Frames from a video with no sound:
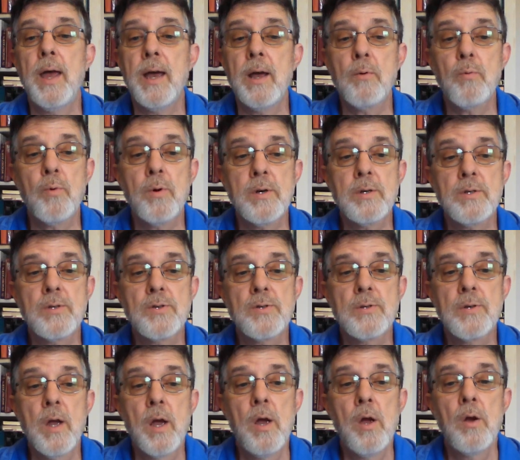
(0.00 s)
Edwards,
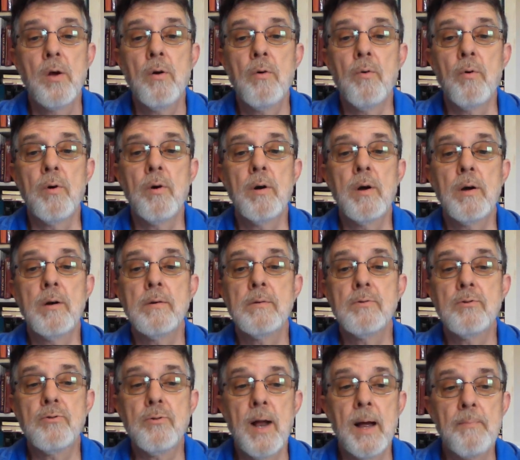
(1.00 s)
or
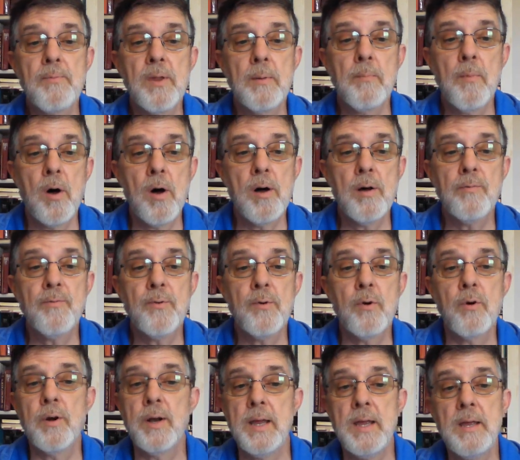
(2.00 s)
drop them off
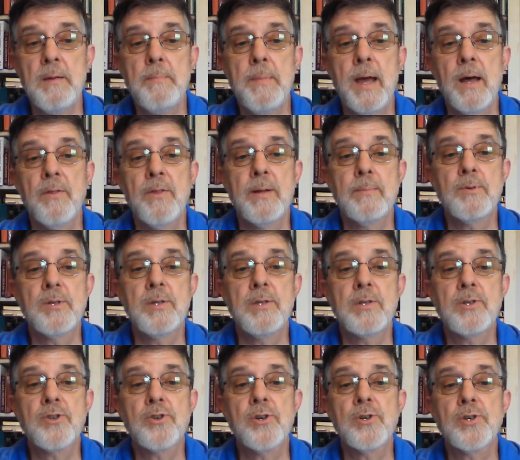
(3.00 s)
or email them to the
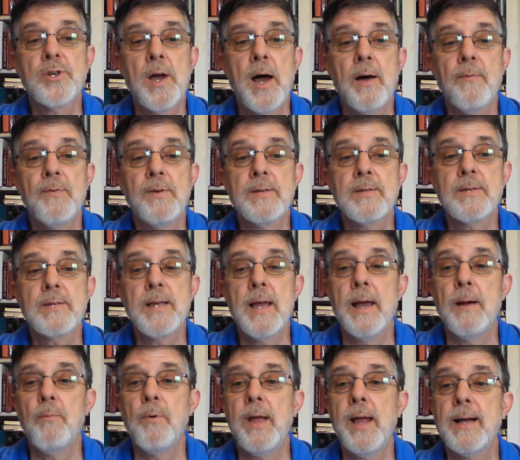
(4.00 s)
church office.
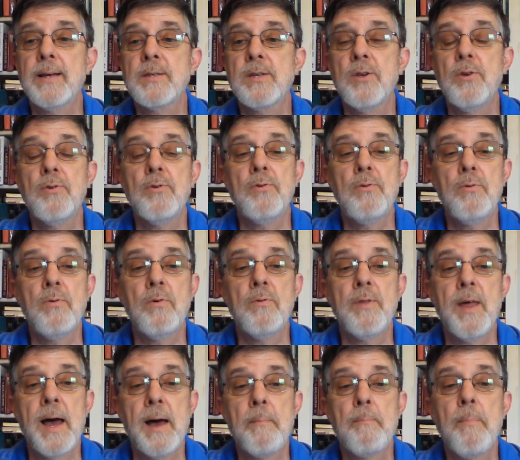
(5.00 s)
And we ask that you do
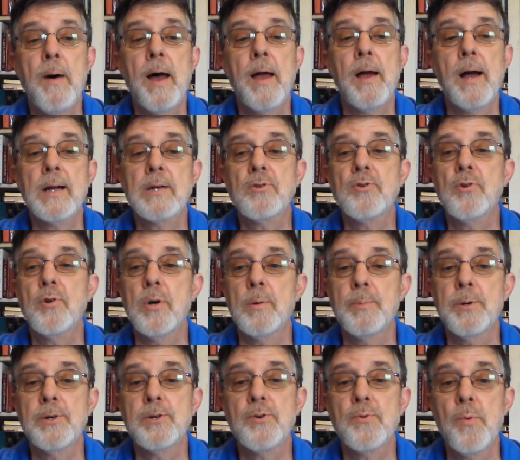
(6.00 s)
that by
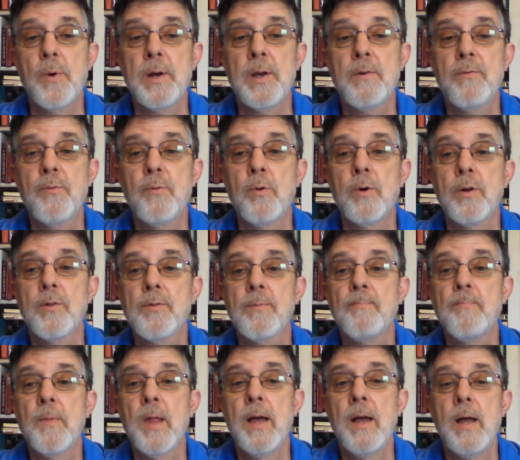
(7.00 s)
October 24th.
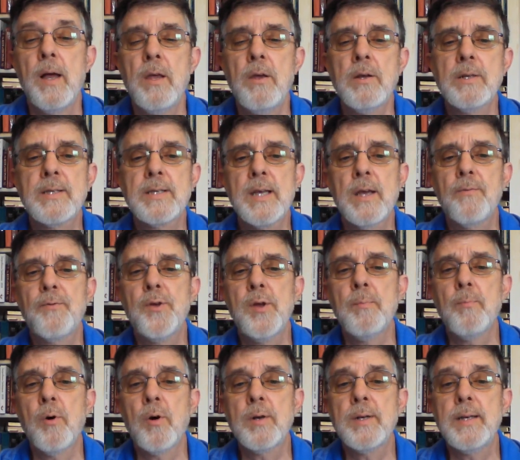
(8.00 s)
You can see a few
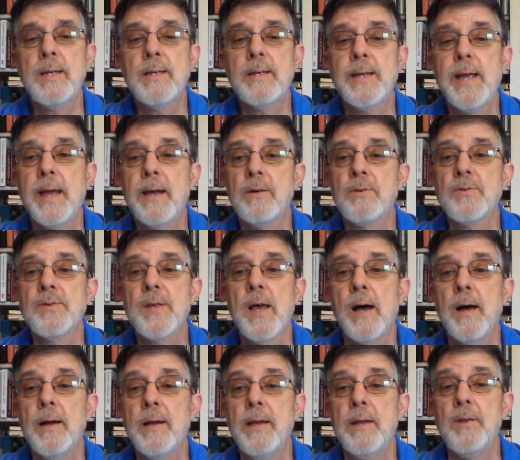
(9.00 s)
more details
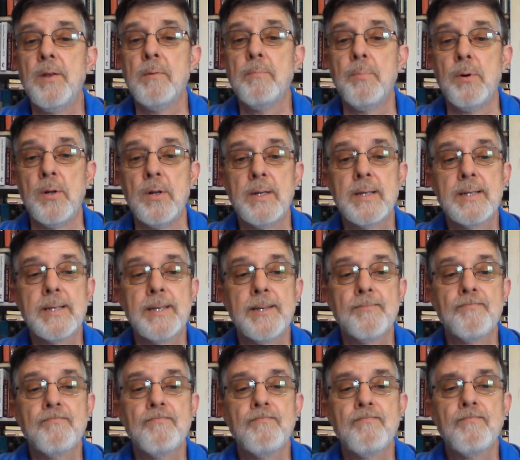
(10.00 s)
in the
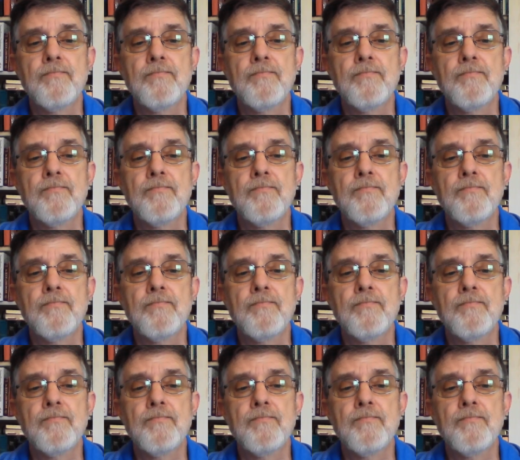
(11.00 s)
bulletin.